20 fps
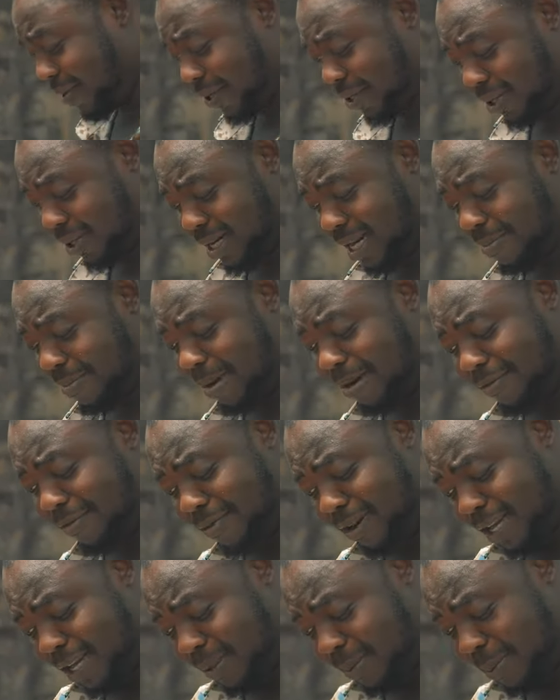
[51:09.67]
you sure that my
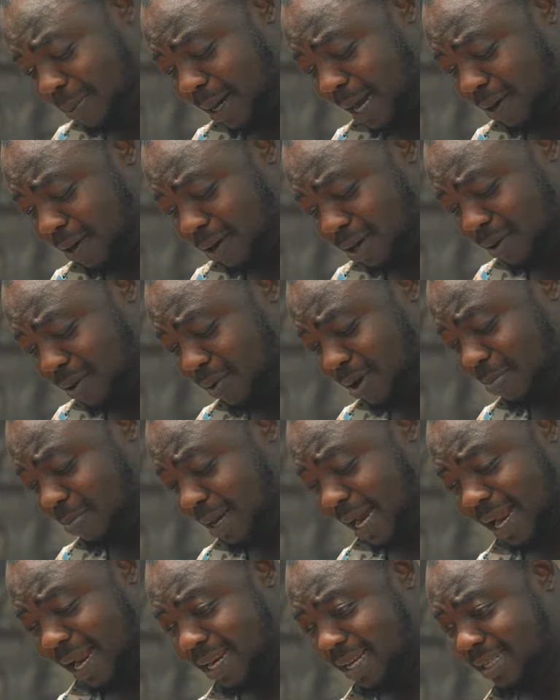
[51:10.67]
village people are not the one
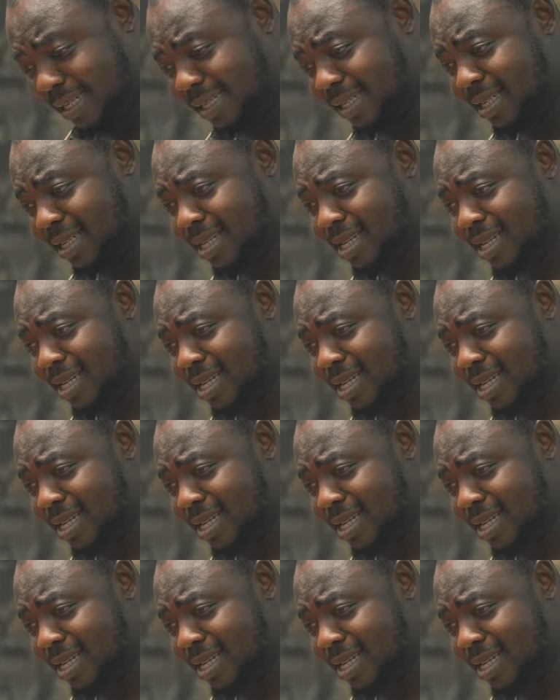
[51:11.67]
behind this?